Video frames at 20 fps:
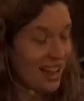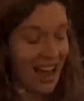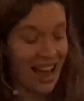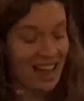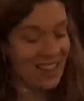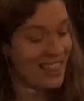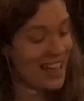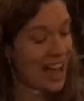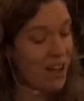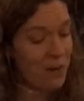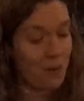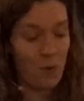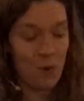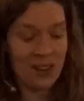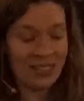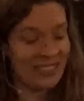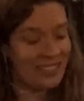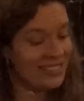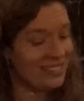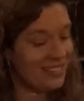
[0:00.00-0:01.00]
And that
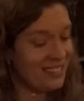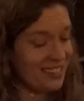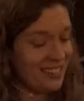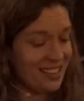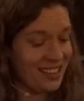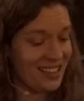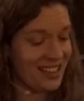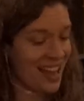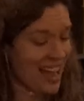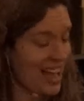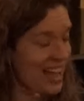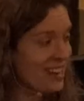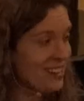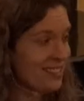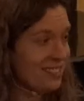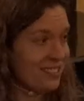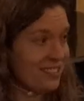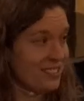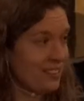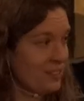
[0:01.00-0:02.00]
wasn't the end
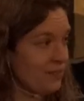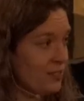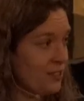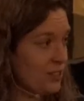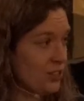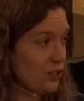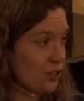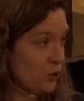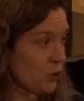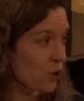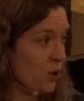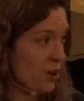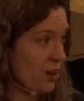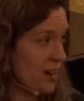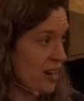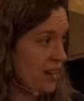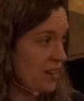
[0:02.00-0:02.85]
of the story.